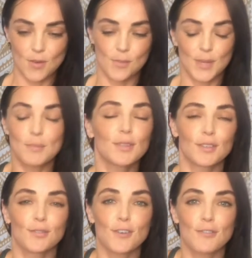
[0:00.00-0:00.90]
People
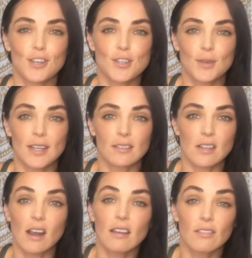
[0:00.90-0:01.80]
refer to it as
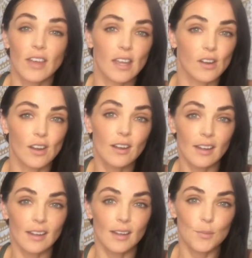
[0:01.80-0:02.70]
Darth Vader
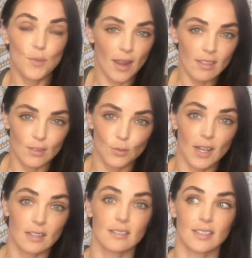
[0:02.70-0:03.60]
breath as well,
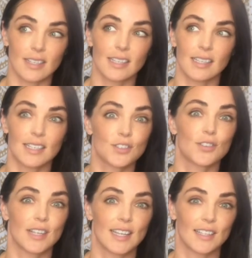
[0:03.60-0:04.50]
because it
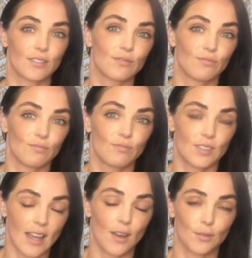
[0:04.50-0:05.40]
literally
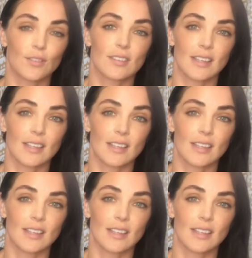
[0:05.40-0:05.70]
sounds